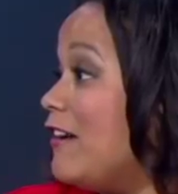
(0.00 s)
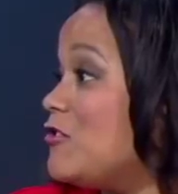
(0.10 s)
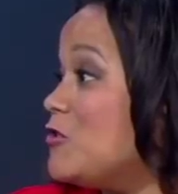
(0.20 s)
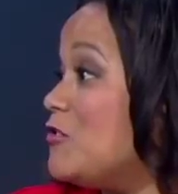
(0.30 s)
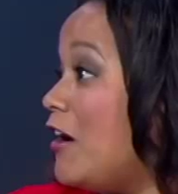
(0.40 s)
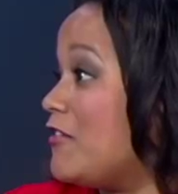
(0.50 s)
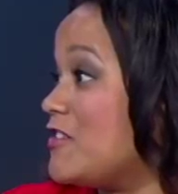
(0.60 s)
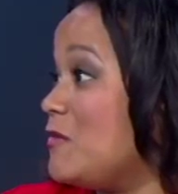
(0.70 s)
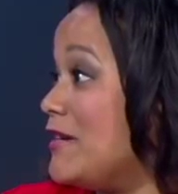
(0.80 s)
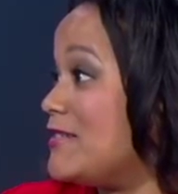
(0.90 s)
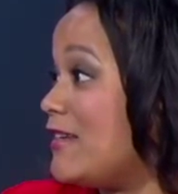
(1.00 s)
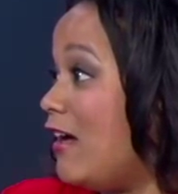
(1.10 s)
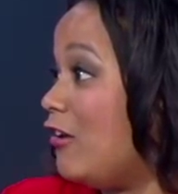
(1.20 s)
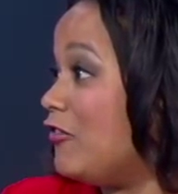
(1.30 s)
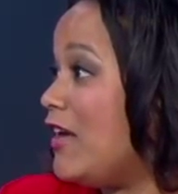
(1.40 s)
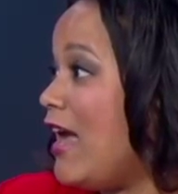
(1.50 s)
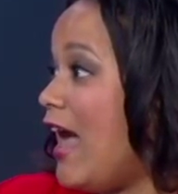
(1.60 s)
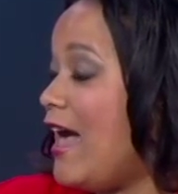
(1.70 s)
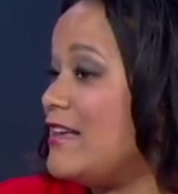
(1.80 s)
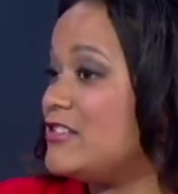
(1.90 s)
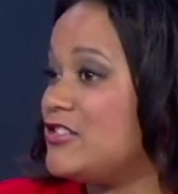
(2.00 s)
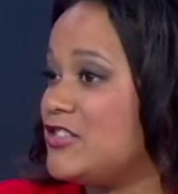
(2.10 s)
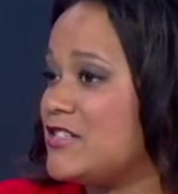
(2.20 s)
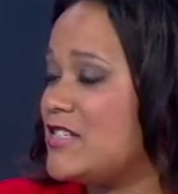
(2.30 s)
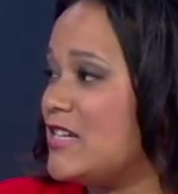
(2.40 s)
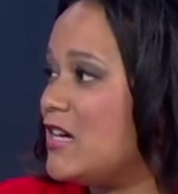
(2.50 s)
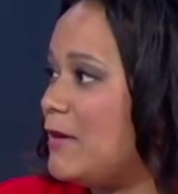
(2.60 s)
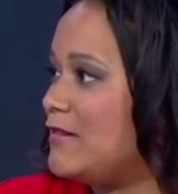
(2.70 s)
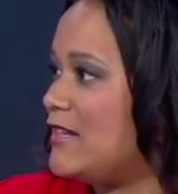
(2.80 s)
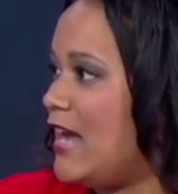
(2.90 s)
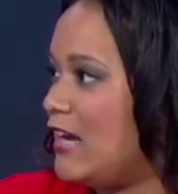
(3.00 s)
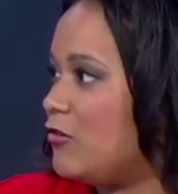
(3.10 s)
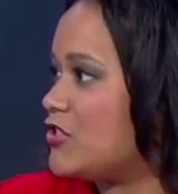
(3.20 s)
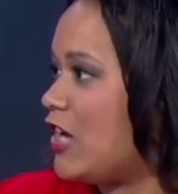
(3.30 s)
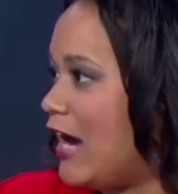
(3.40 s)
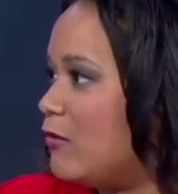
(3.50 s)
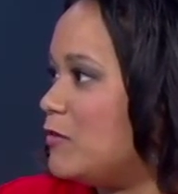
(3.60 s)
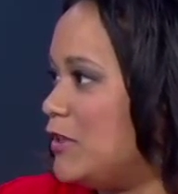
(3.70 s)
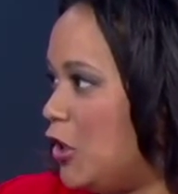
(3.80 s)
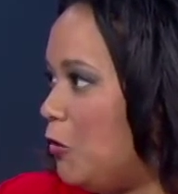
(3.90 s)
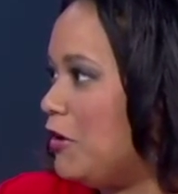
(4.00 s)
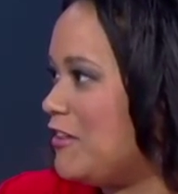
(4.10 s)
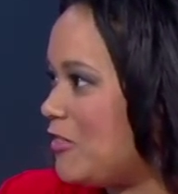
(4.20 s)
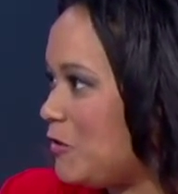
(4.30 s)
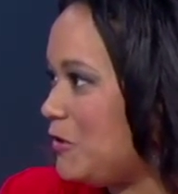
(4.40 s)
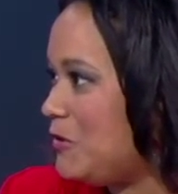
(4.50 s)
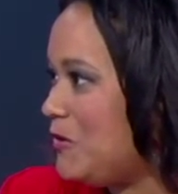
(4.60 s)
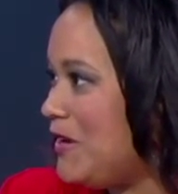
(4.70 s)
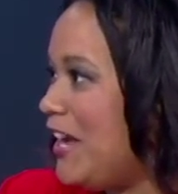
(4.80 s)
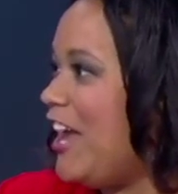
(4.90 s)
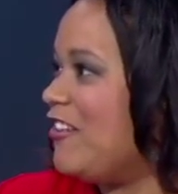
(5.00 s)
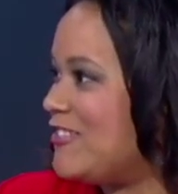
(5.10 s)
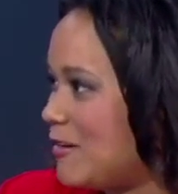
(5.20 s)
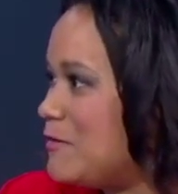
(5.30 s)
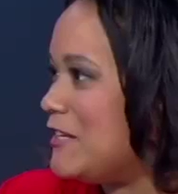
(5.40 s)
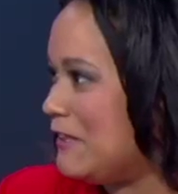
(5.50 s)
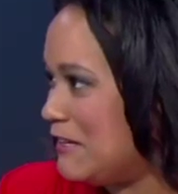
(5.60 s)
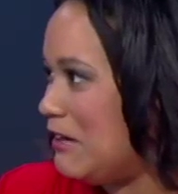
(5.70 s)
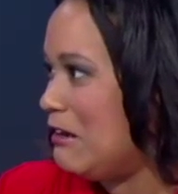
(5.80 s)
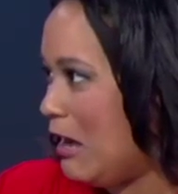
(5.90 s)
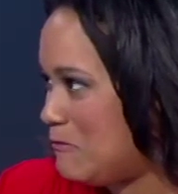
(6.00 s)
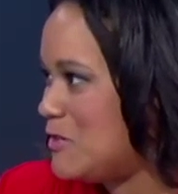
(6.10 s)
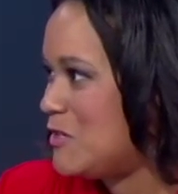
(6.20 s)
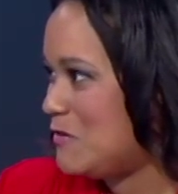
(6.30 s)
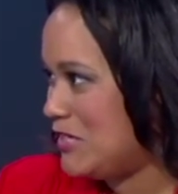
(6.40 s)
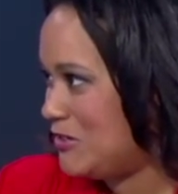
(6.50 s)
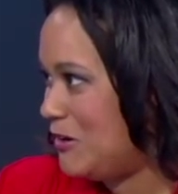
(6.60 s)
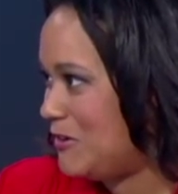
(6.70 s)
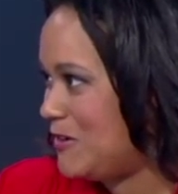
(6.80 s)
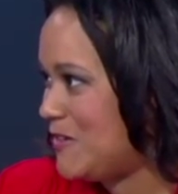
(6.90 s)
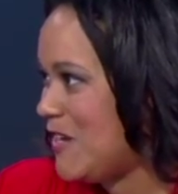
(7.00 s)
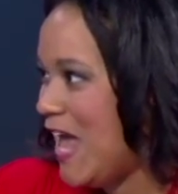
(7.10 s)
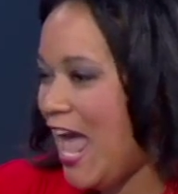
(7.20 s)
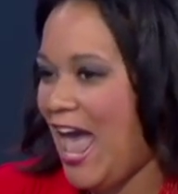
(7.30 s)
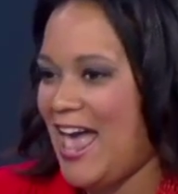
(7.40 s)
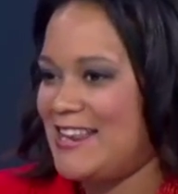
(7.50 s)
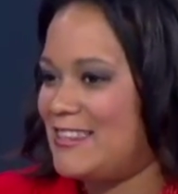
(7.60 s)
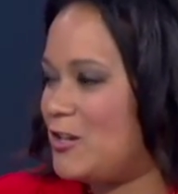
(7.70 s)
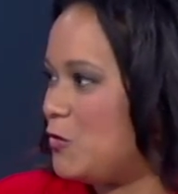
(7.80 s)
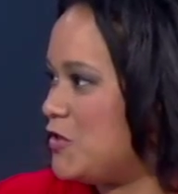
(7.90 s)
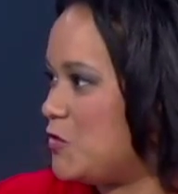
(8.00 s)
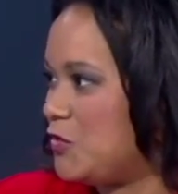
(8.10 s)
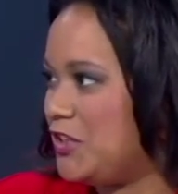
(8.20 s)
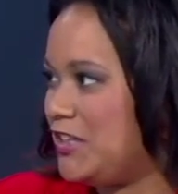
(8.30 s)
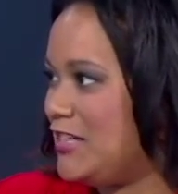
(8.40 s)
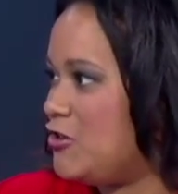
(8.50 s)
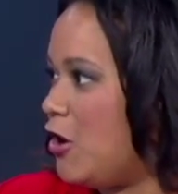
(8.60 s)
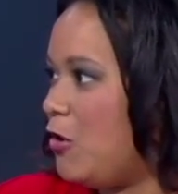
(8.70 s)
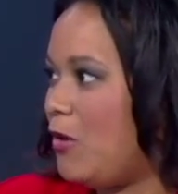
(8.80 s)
I have two daughters myself, and to just think about the anguish I would be going through if something like that happened to my daughter, and there was really no